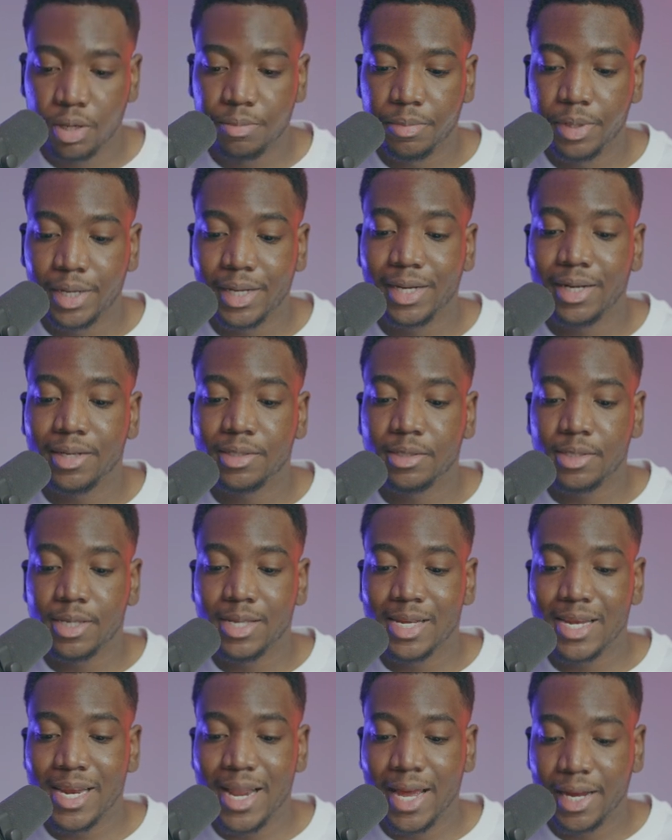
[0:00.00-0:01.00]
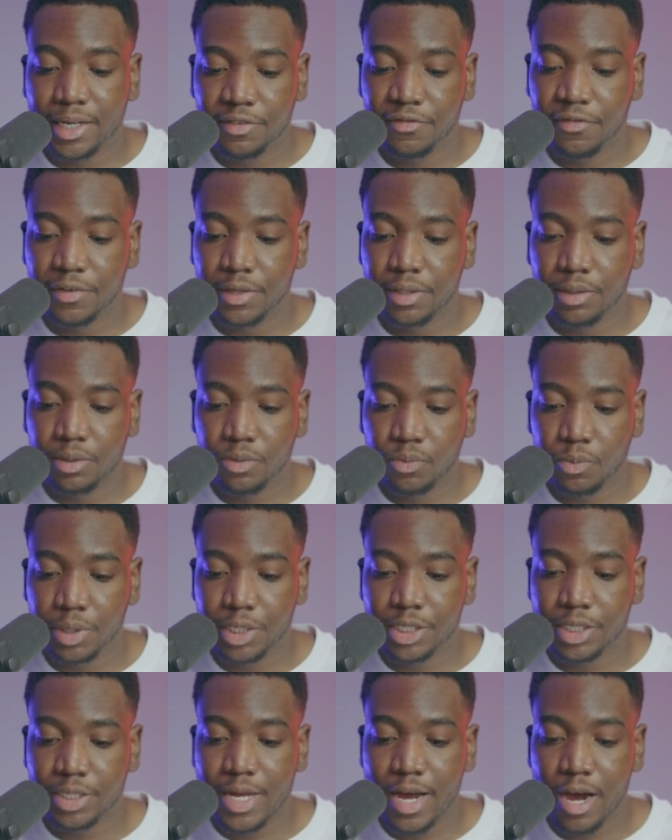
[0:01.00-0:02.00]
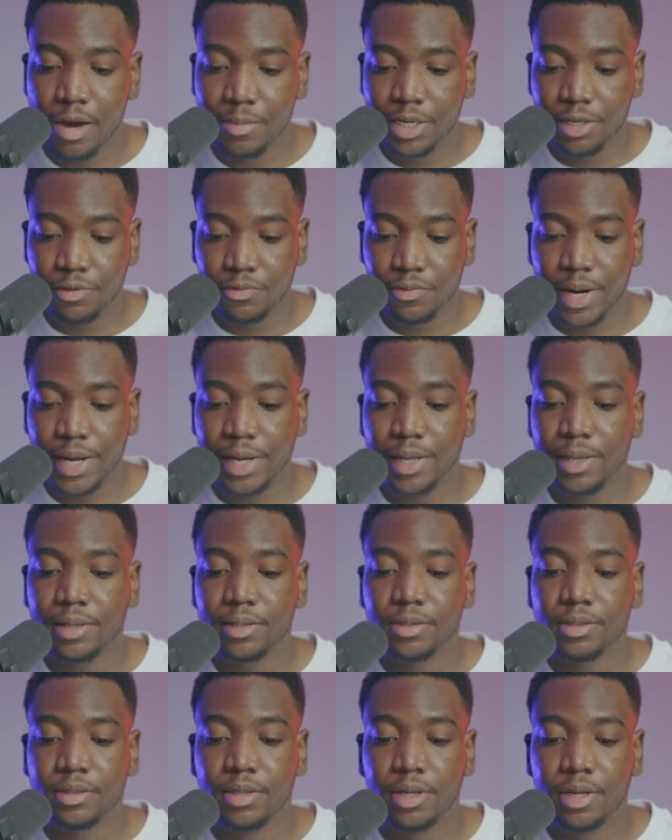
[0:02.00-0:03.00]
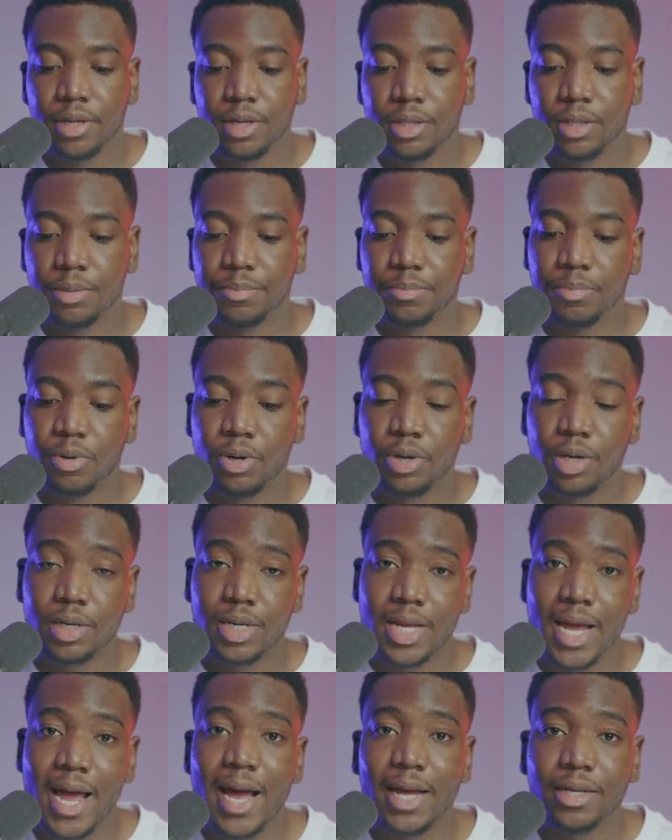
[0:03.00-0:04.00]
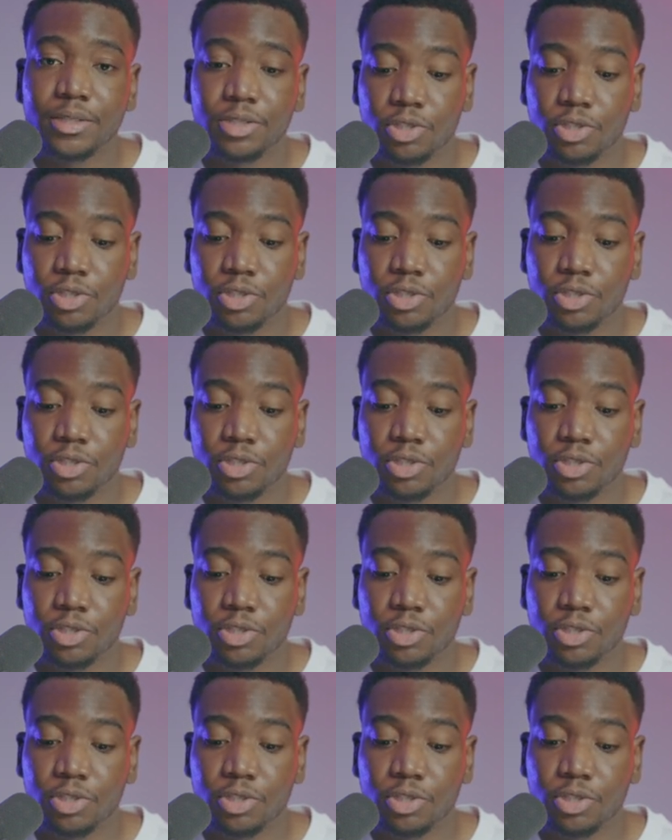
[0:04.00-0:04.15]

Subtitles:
bringing us to the next field, which is how many ratings the product has.